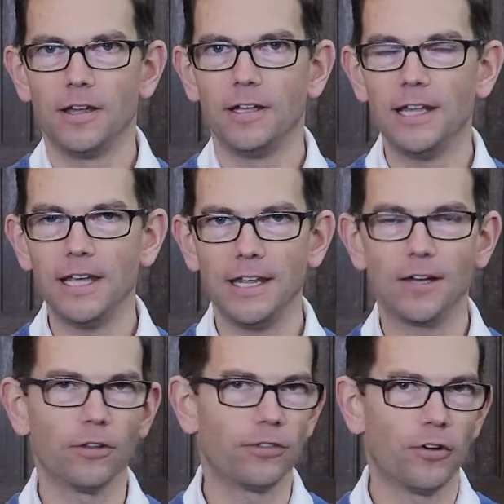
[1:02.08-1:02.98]
leading
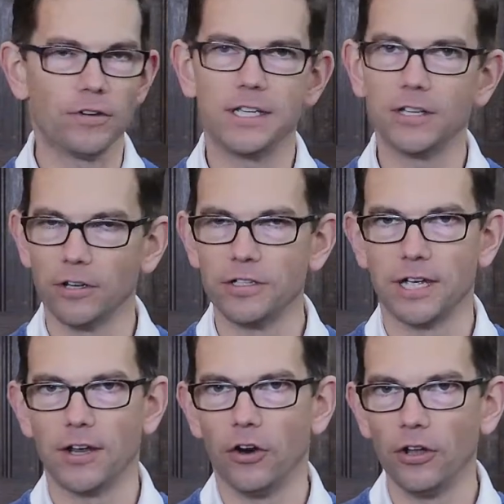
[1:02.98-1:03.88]
authority
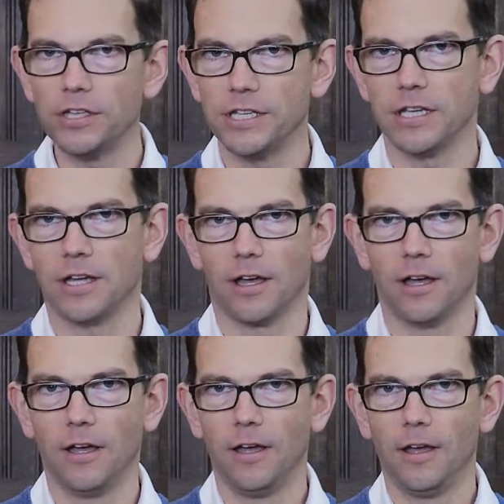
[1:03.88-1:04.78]
content on Zika
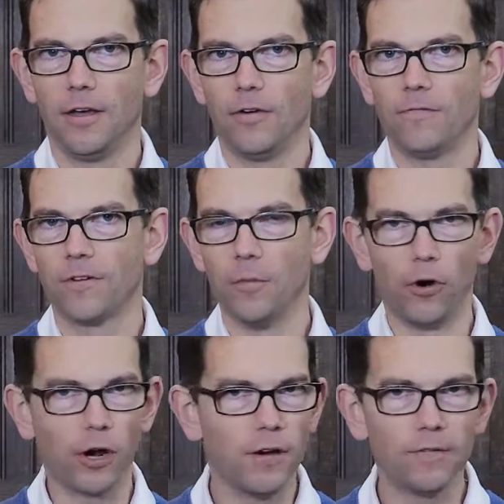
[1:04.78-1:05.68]
from
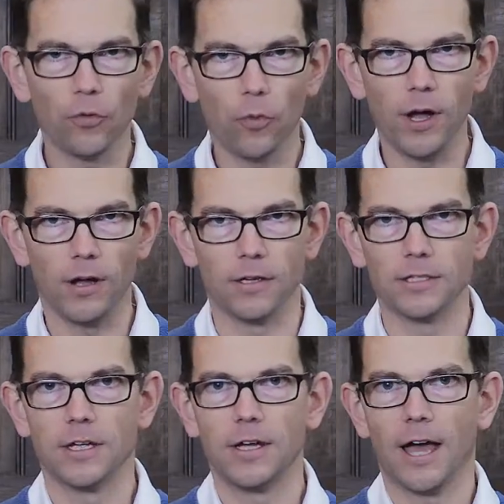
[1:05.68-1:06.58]
all over the
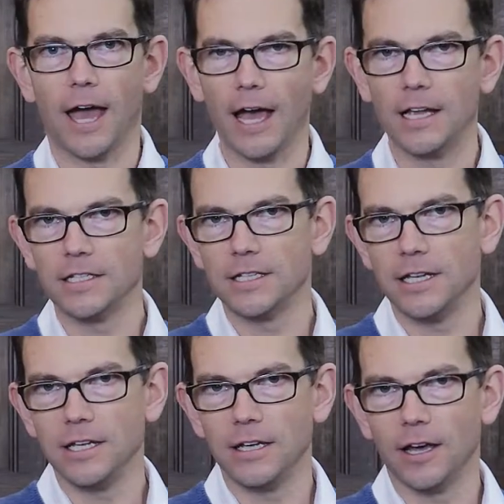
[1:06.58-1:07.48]
world as
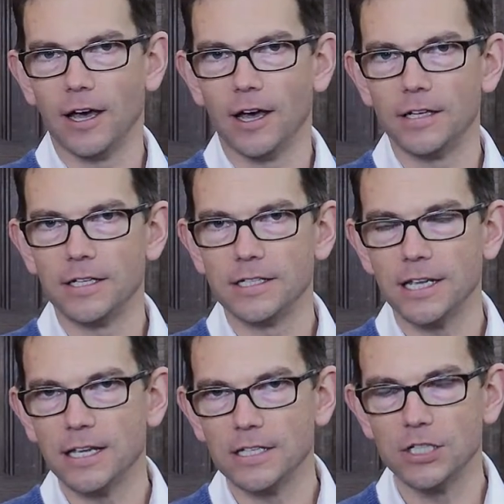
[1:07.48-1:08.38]
the
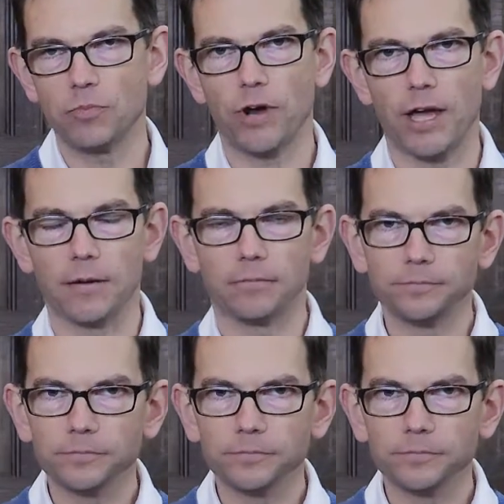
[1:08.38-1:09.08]
disease spread.